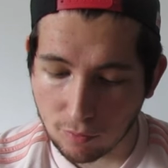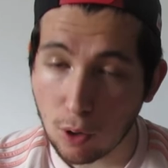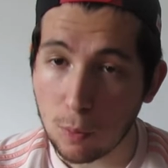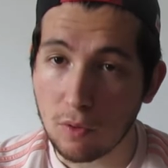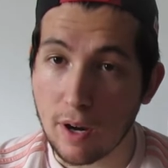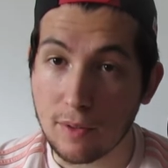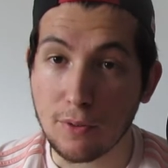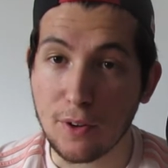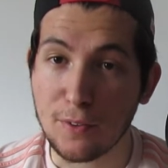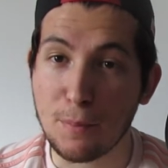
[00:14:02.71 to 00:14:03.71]
Robert
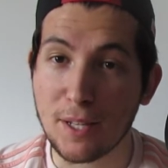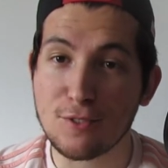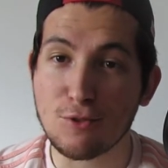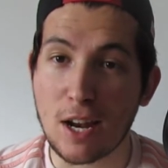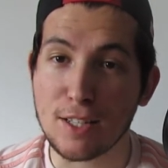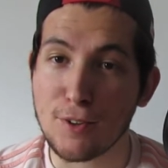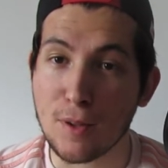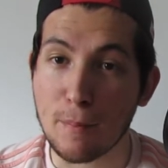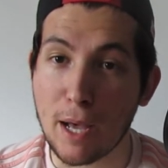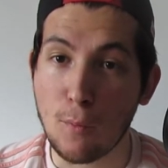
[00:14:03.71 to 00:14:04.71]
Redford being stranded on
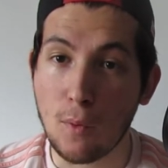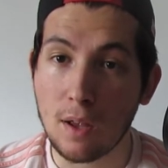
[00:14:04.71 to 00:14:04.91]
a boat,